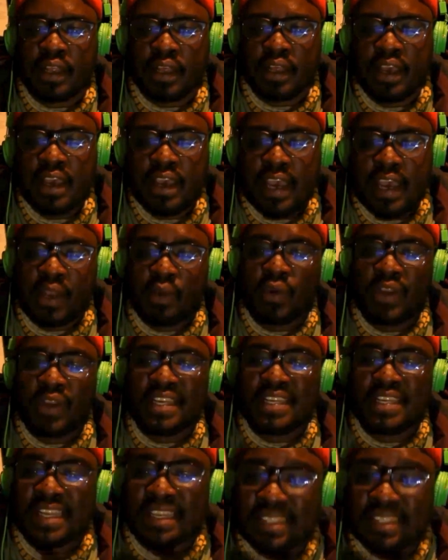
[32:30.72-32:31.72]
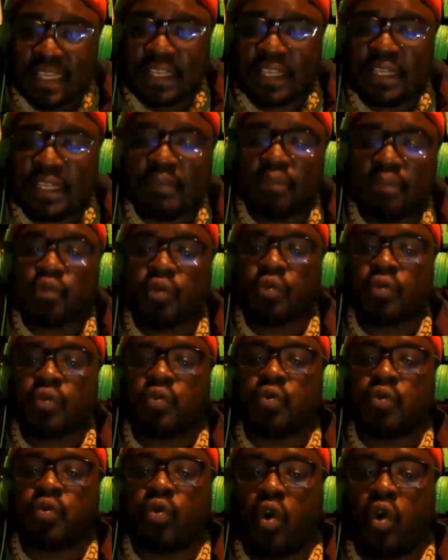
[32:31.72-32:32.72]
and we trusted him to
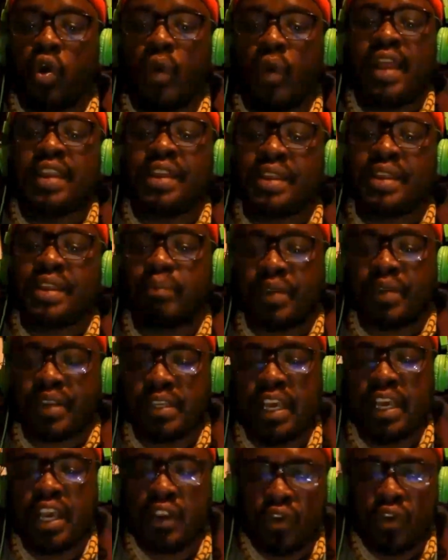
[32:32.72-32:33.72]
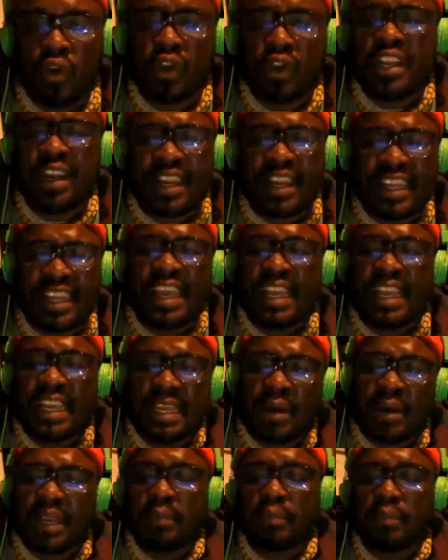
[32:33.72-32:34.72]
go and not really
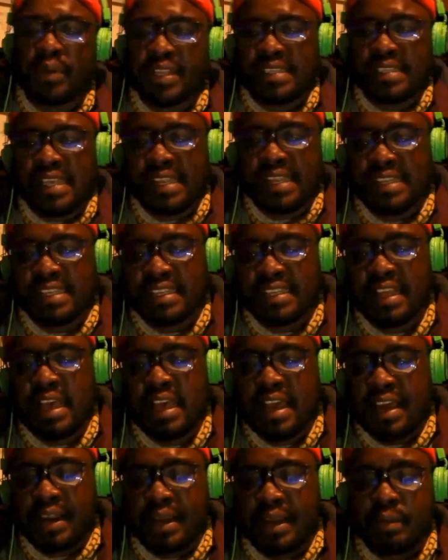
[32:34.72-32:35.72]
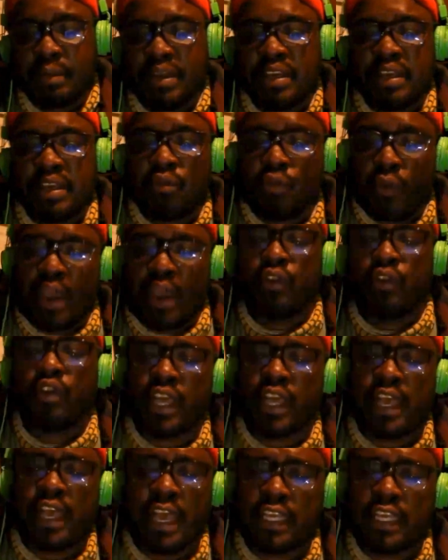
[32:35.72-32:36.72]
represent it. We are not an
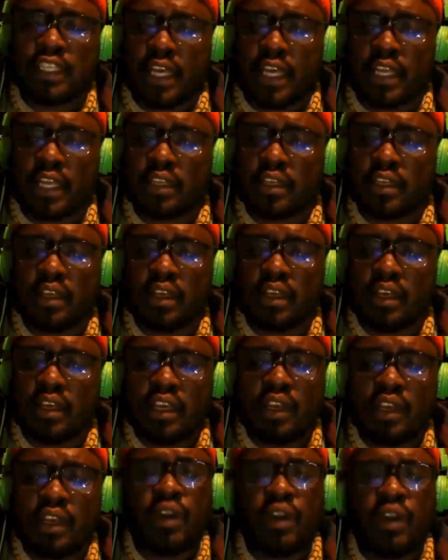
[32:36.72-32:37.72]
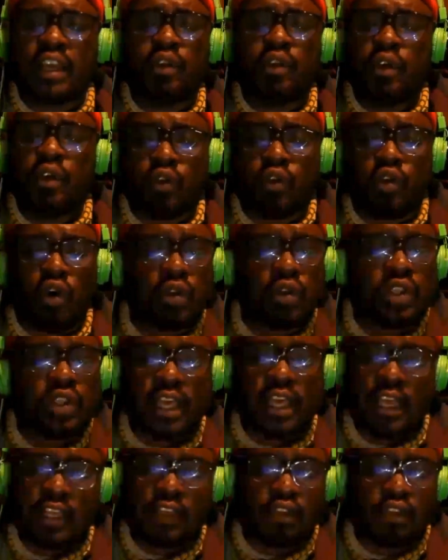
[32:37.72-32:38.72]
agent. You will go there
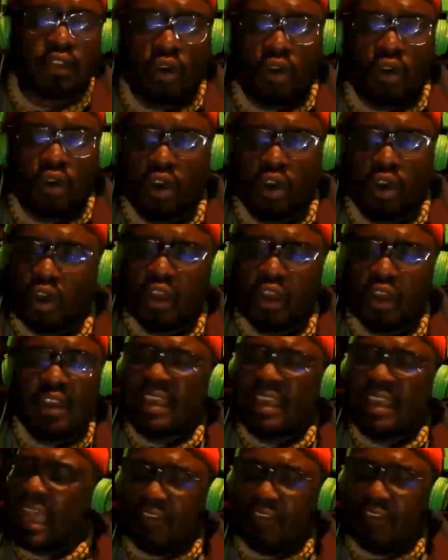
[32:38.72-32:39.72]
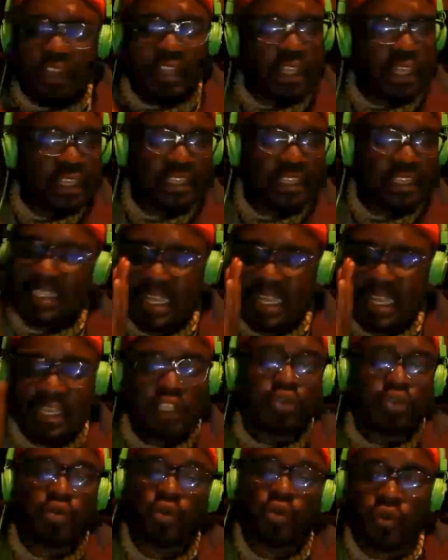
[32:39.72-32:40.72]
and everything straight
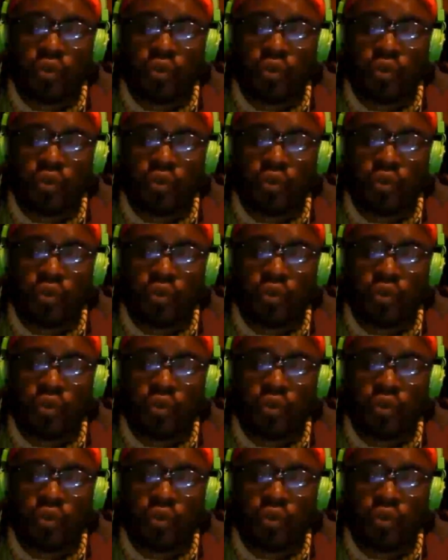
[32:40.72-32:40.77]
to